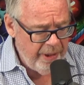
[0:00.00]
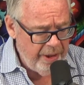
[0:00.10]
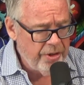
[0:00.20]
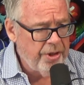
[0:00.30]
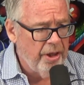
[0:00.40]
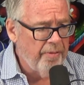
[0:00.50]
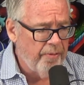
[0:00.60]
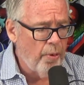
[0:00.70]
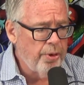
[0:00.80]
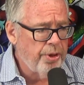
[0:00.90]
Media still a
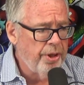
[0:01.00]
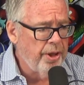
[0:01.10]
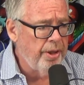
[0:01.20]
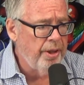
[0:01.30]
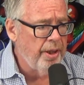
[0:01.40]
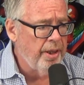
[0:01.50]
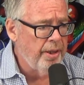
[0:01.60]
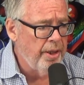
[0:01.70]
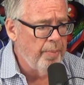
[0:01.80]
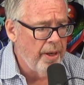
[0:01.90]
force in the
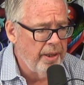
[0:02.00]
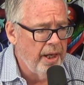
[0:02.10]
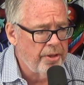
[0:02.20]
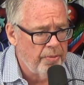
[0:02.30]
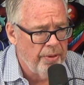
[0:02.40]
podcast